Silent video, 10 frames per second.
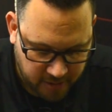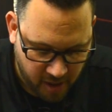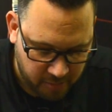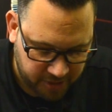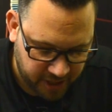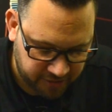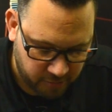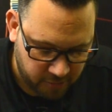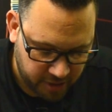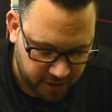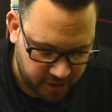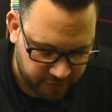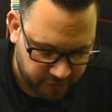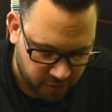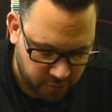But these are really good
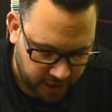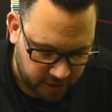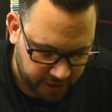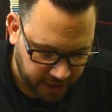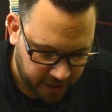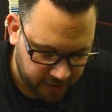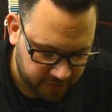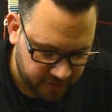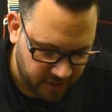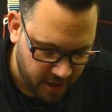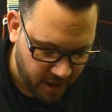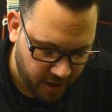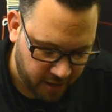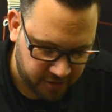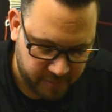for quick cleanings
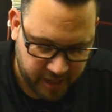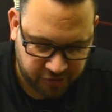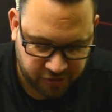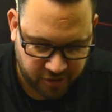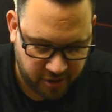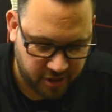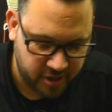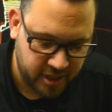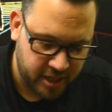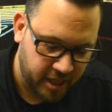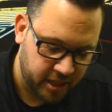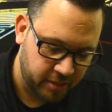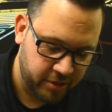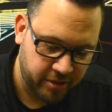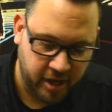to make sure, and
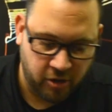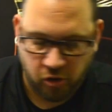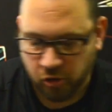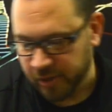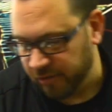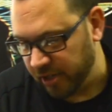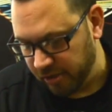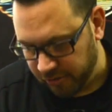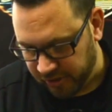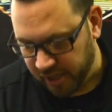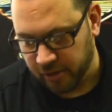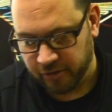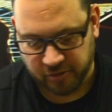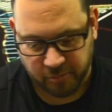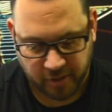then when you're at home you can use the other
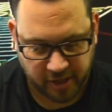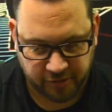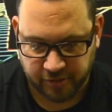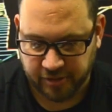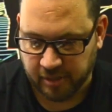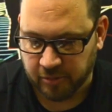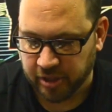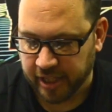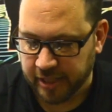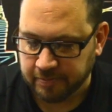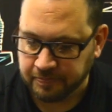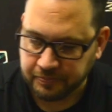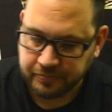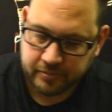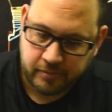supplies for deep cleaning.
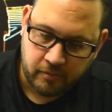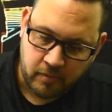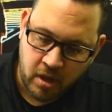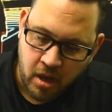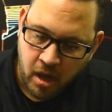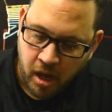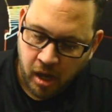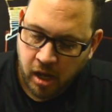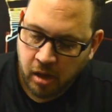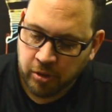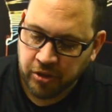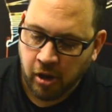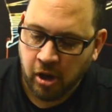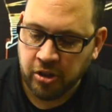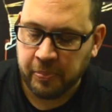With
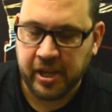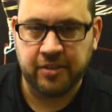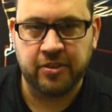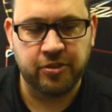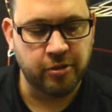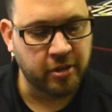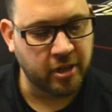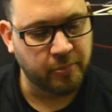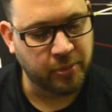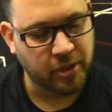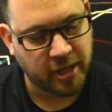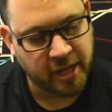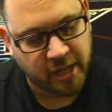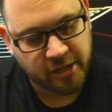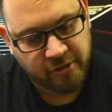all the pieces you're going to put,
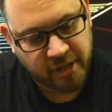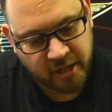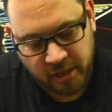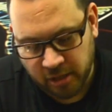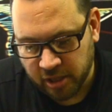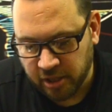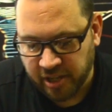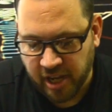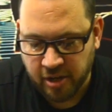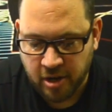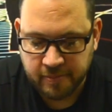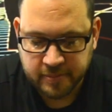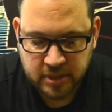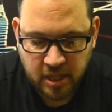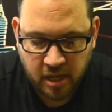again, you can get another container.
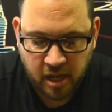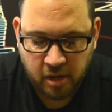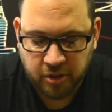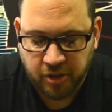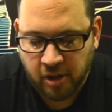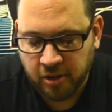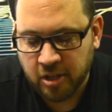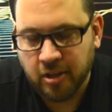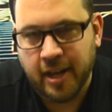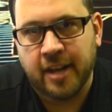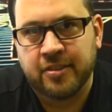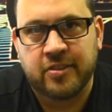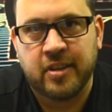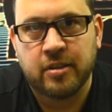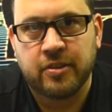With all the glass and
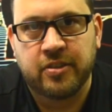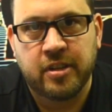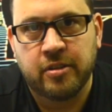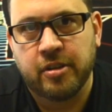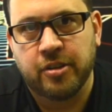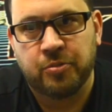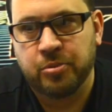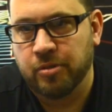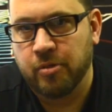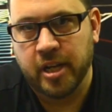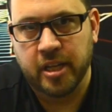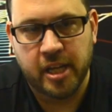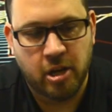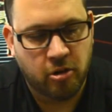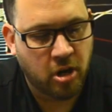stainless steel, you can just put right in
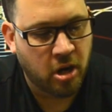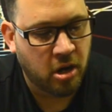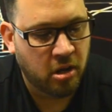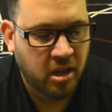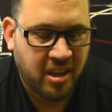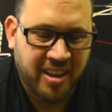the alcohol.